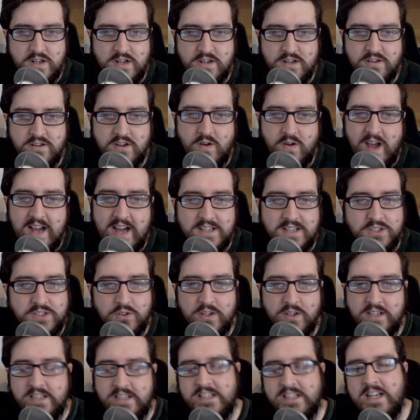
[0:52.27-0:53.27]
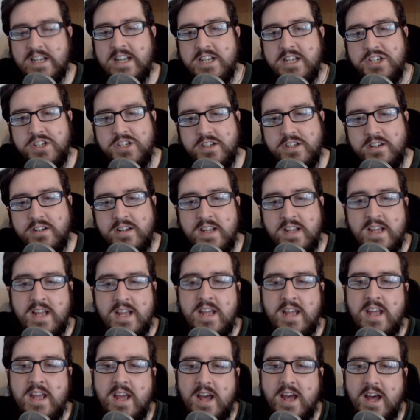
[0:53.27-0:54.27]
So Azog and his legion
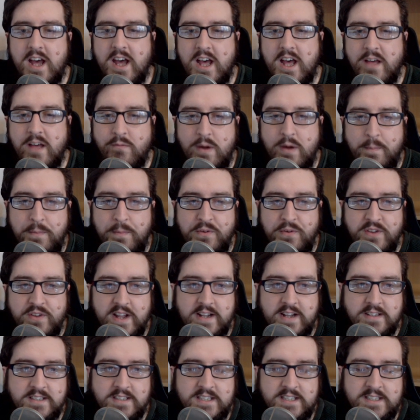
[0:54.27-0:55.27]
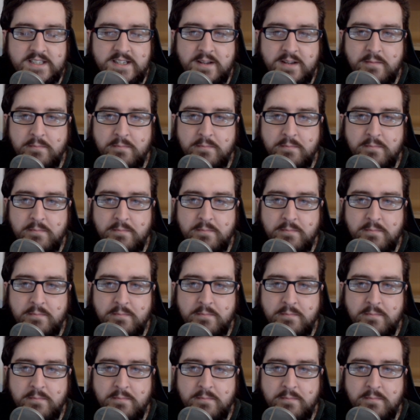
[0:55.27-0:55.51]
represents